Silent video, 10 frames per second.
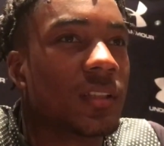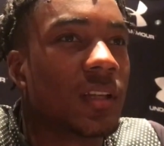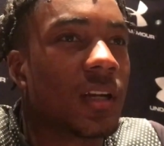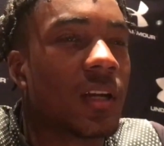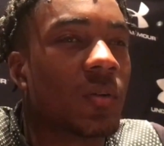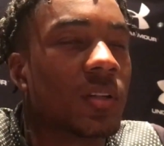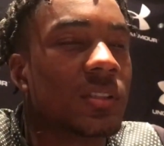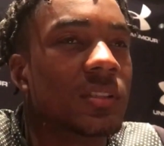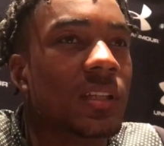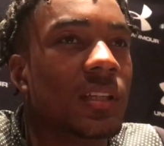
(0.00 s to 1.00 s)
Yeah, I got to watch
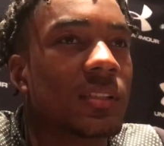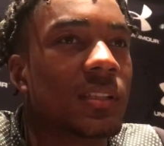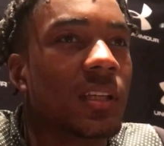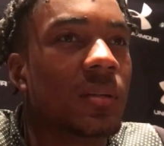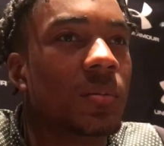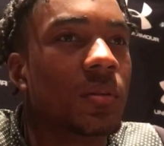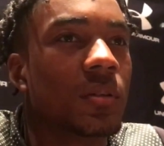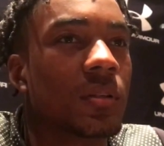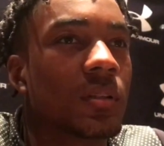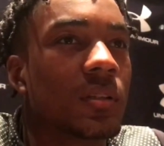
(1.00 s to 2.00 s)
Jalen
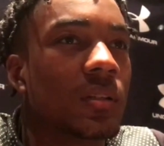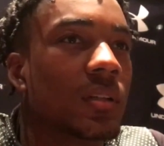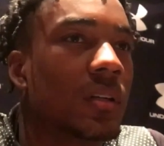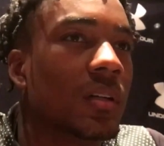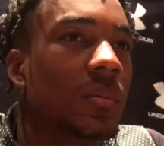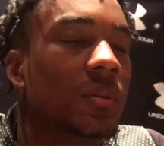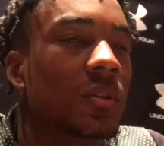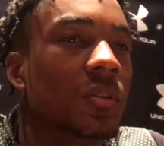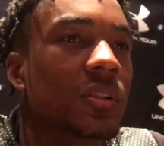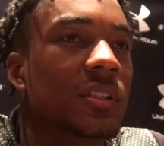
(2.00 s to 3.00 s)
Tabor, um,
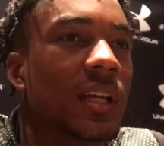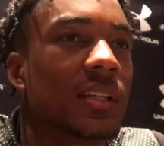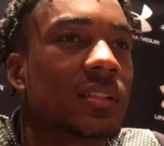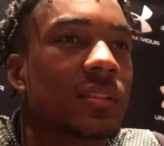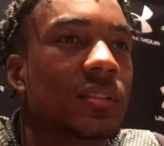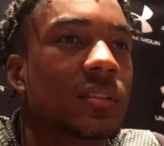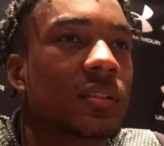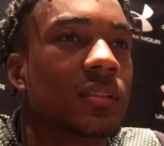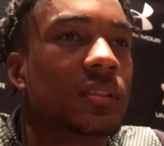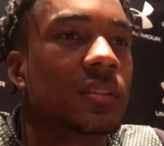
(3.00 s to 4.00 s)
Dory Jackson,
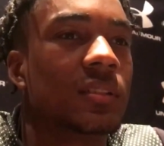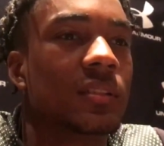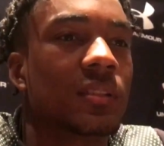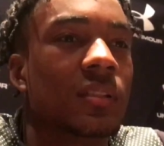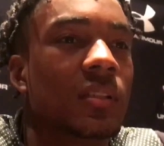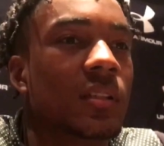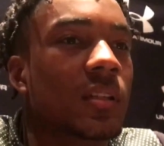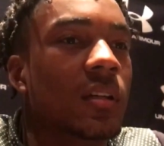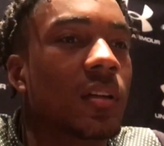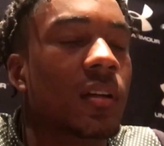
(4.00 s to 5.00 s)

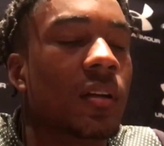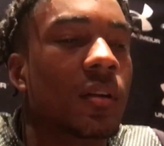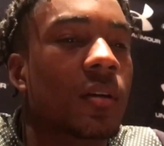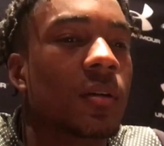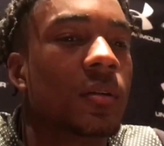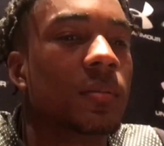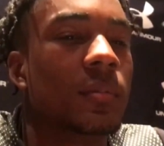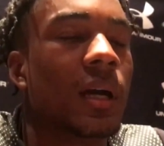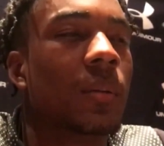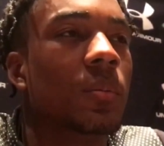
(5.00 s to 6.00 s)
um,
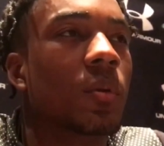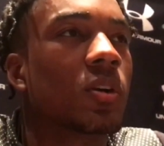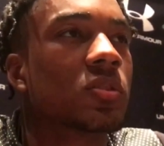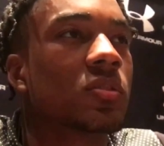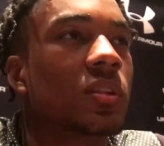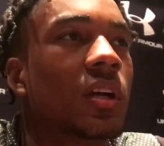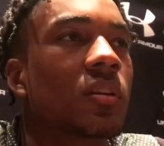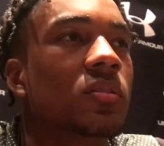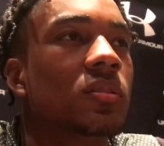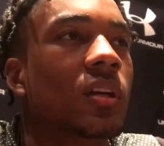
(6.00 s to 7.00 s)
Ivan Marshall, a lot of
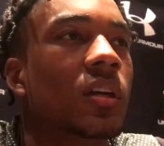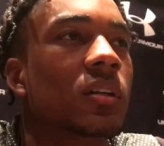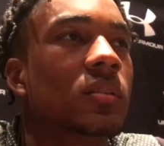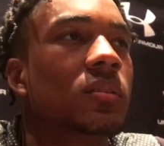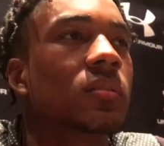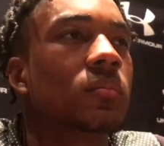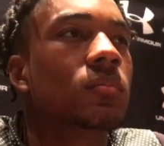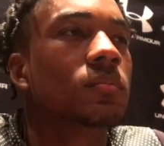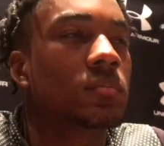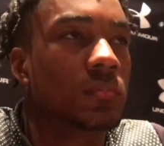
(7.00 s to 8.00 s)
those
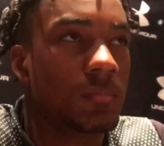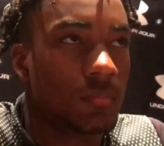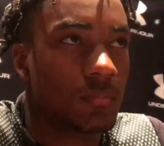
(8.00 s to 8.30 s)
guys.